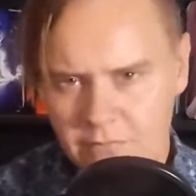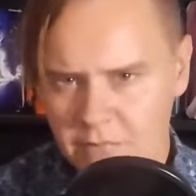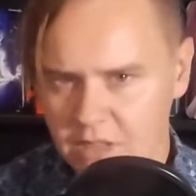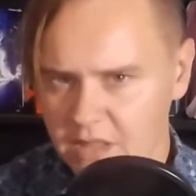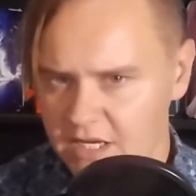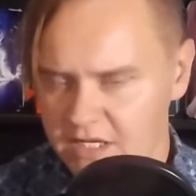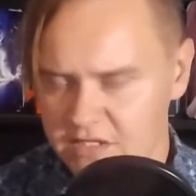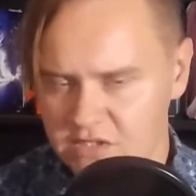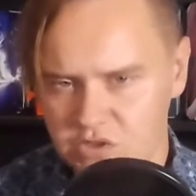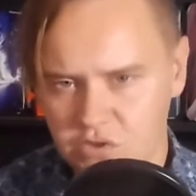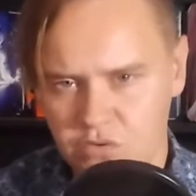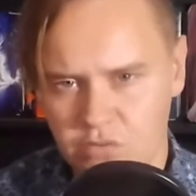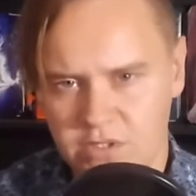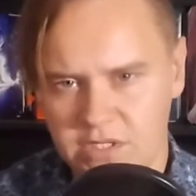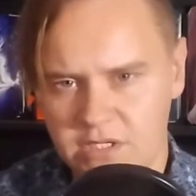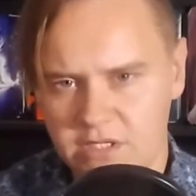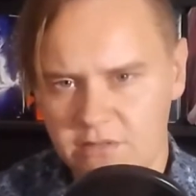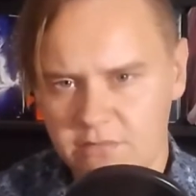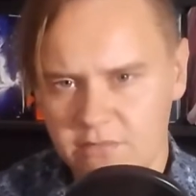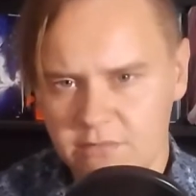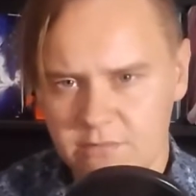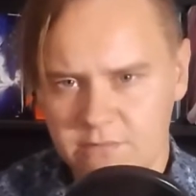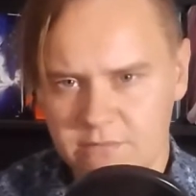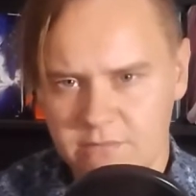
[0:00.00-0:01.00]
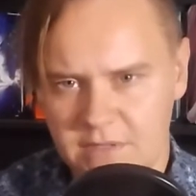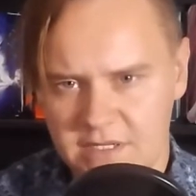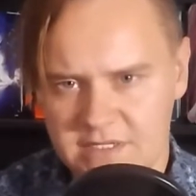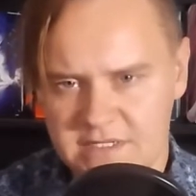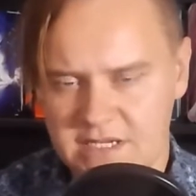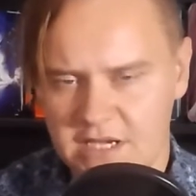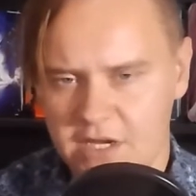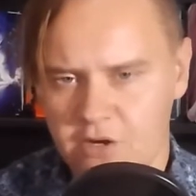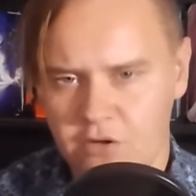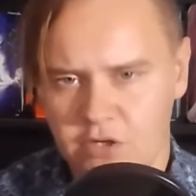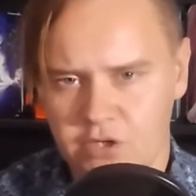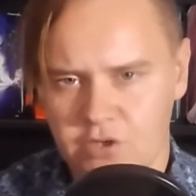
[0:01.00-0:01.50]
Itsuki as a
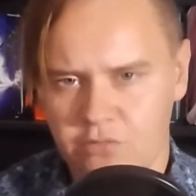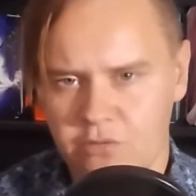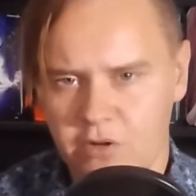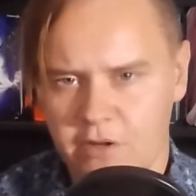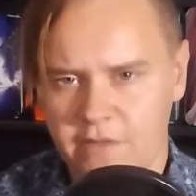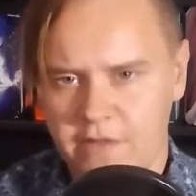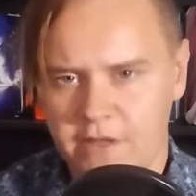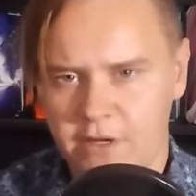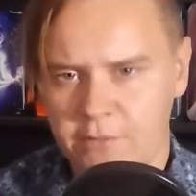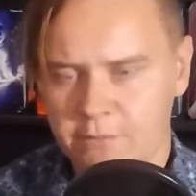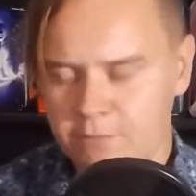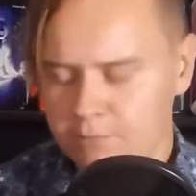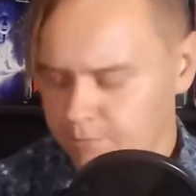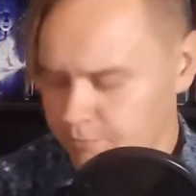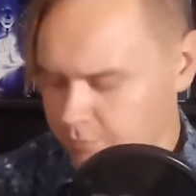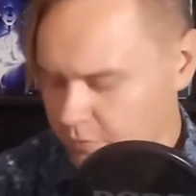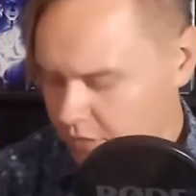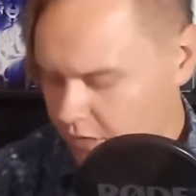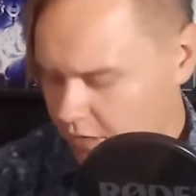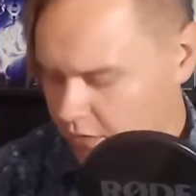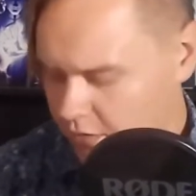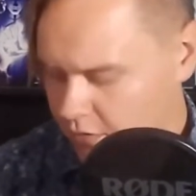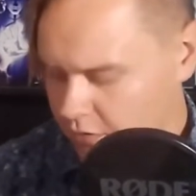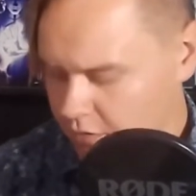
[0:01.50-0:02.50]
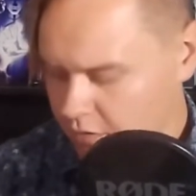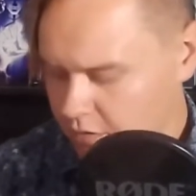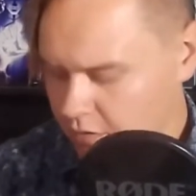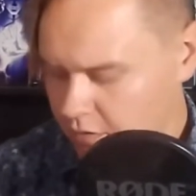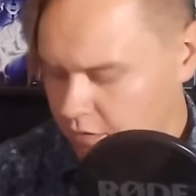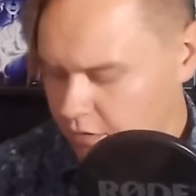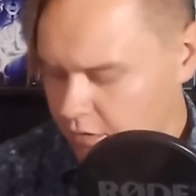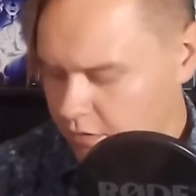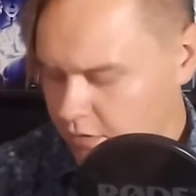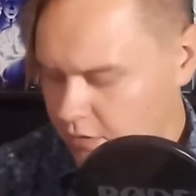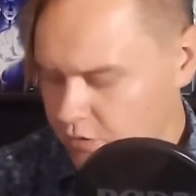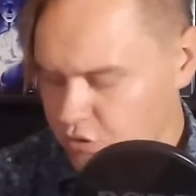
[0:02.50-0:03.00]
character on there,
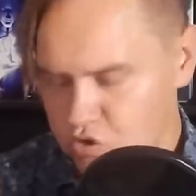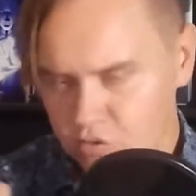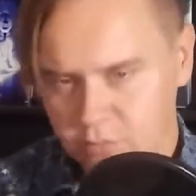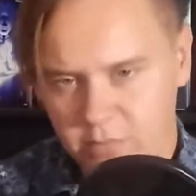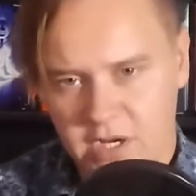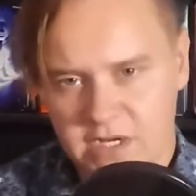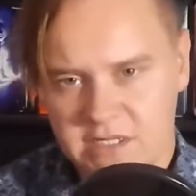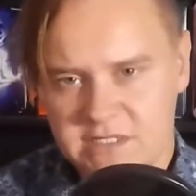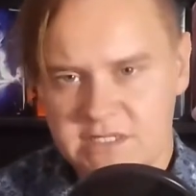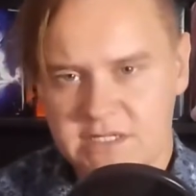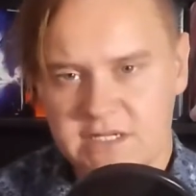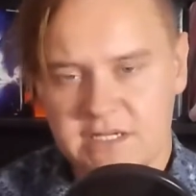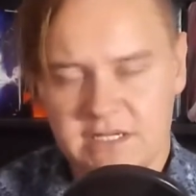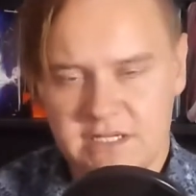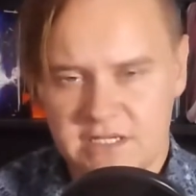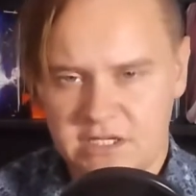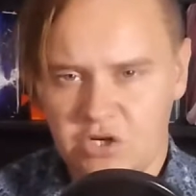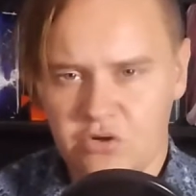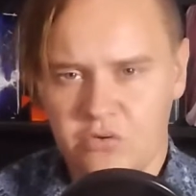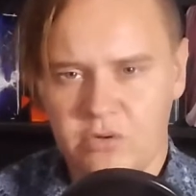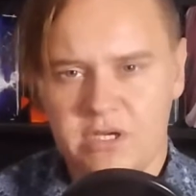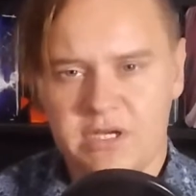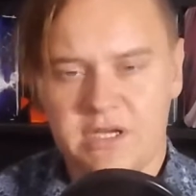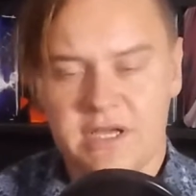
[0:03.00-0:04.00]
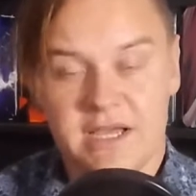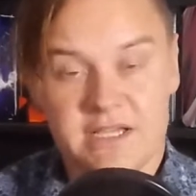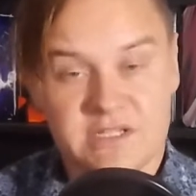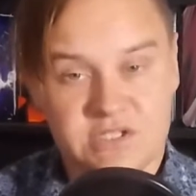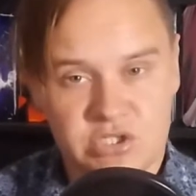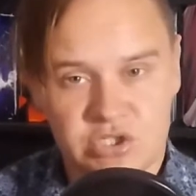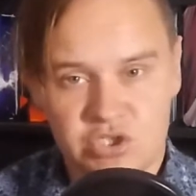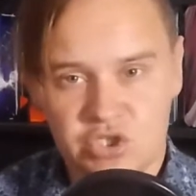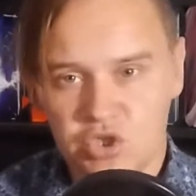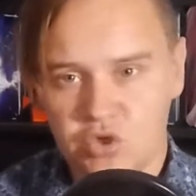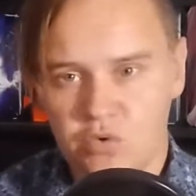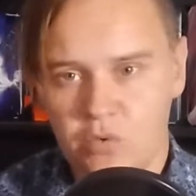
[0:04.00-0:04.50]
Tsubasa and Kiria as a
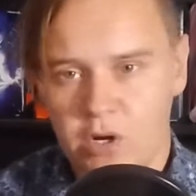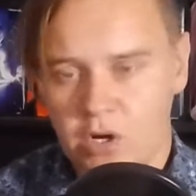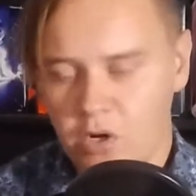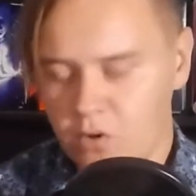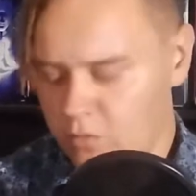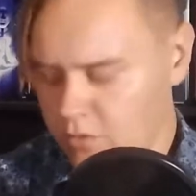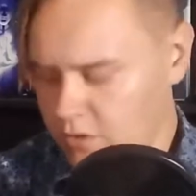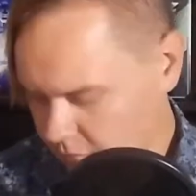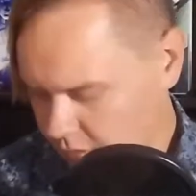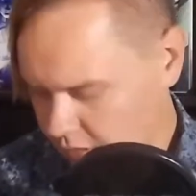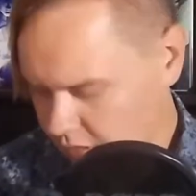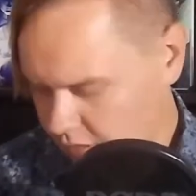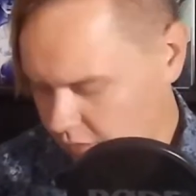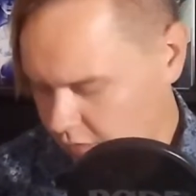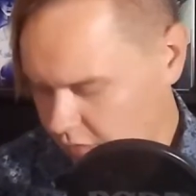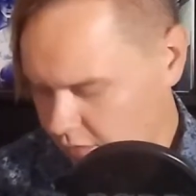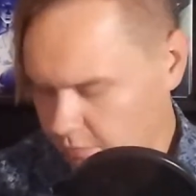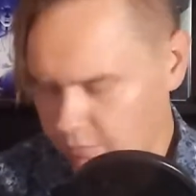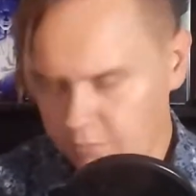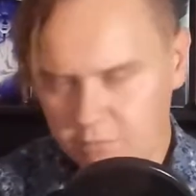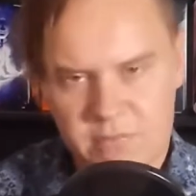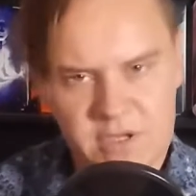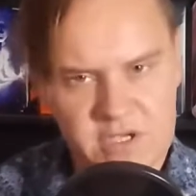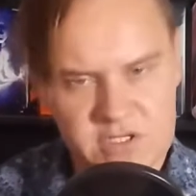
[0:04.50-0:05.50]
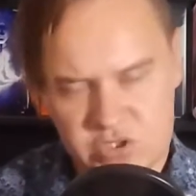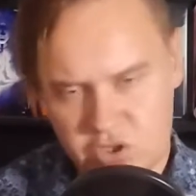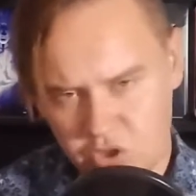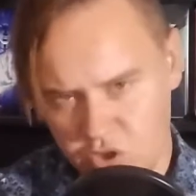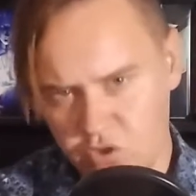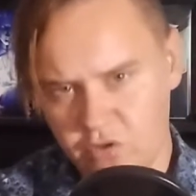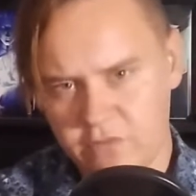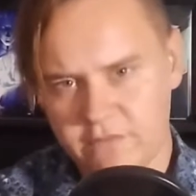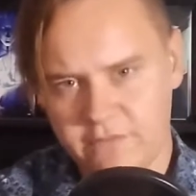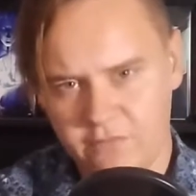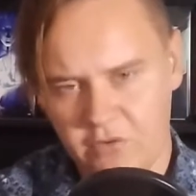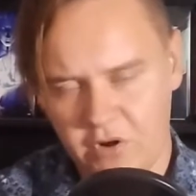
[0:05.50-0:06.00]
duo, because they're
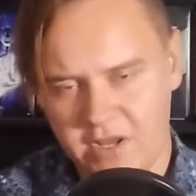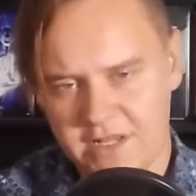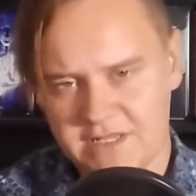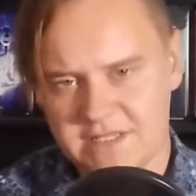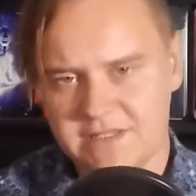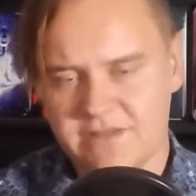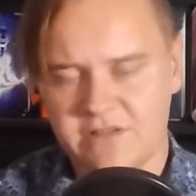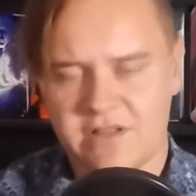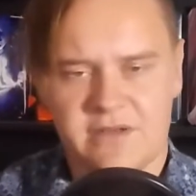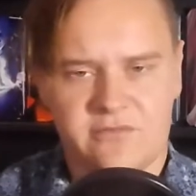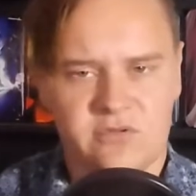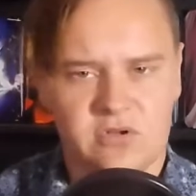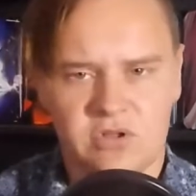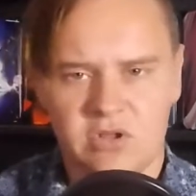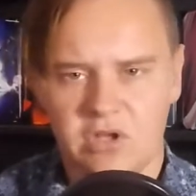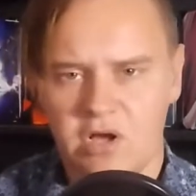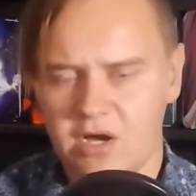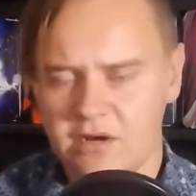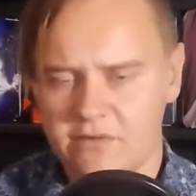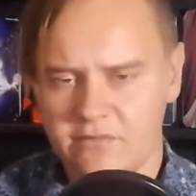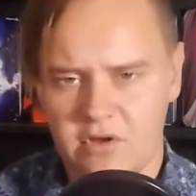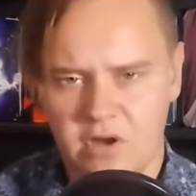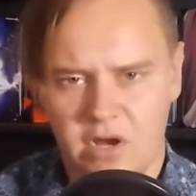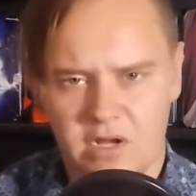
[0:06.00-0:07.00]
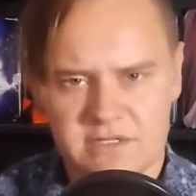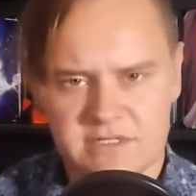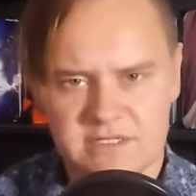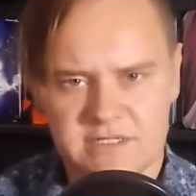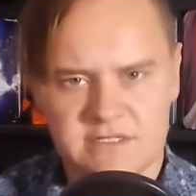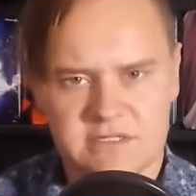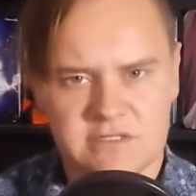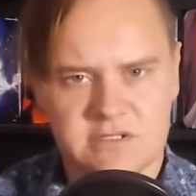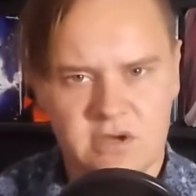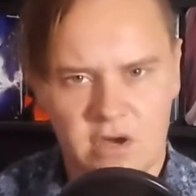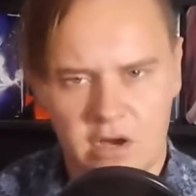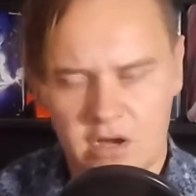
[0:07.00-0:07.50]
good friends, they'll have a lot of
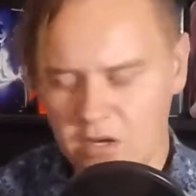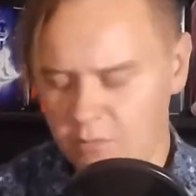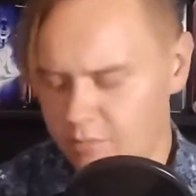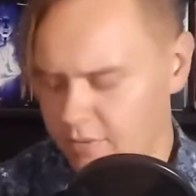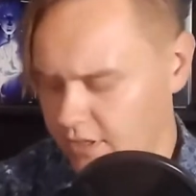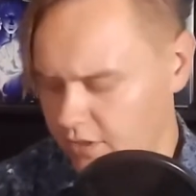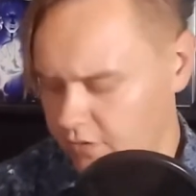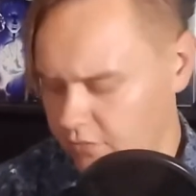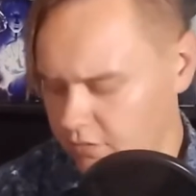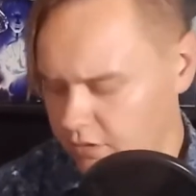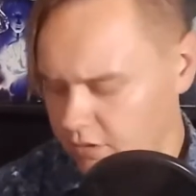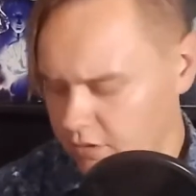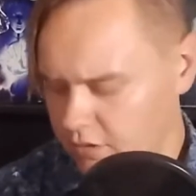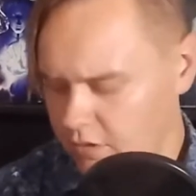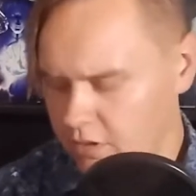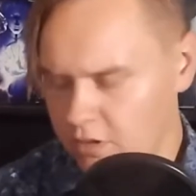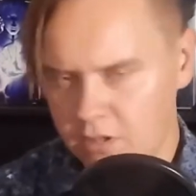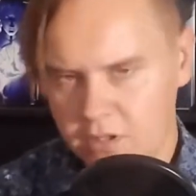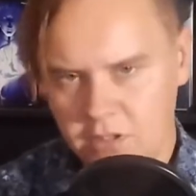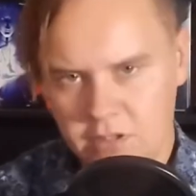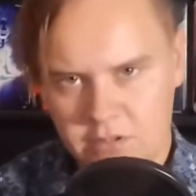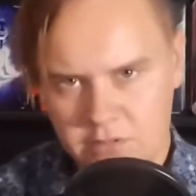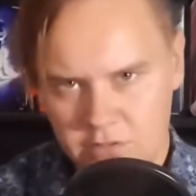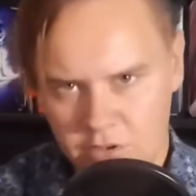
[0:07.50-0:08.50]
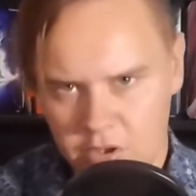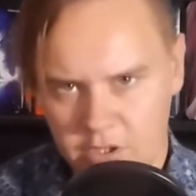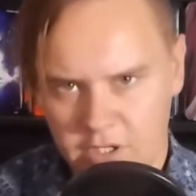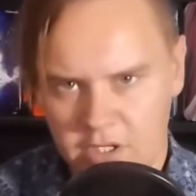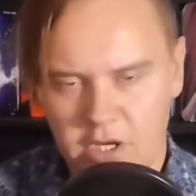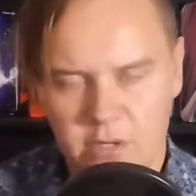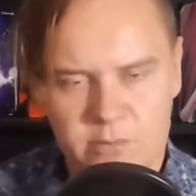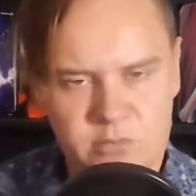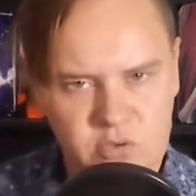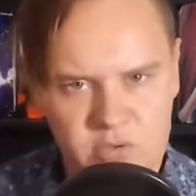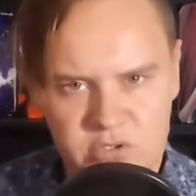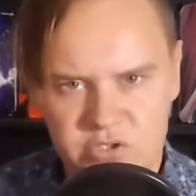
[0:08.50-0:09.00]
content to talk about,
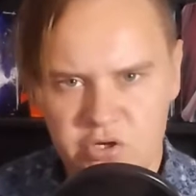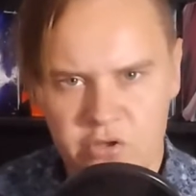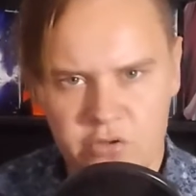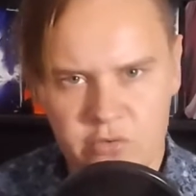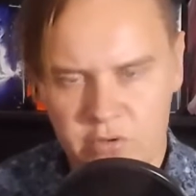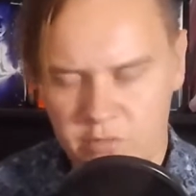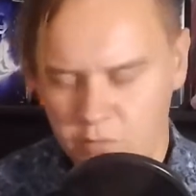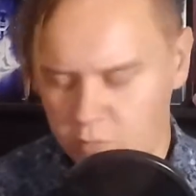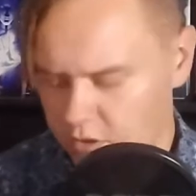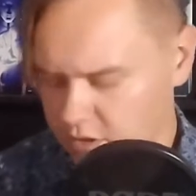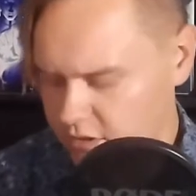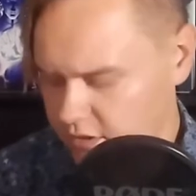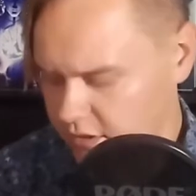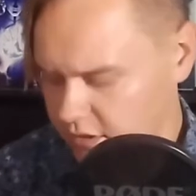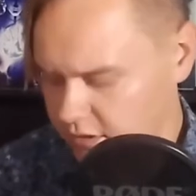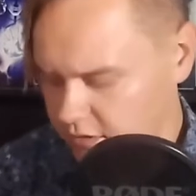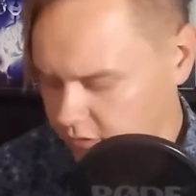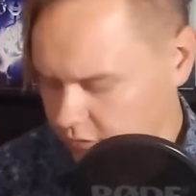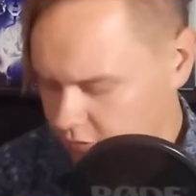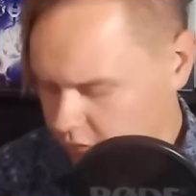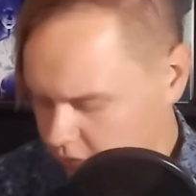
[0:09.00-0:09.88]
looking up to each other and whatnot.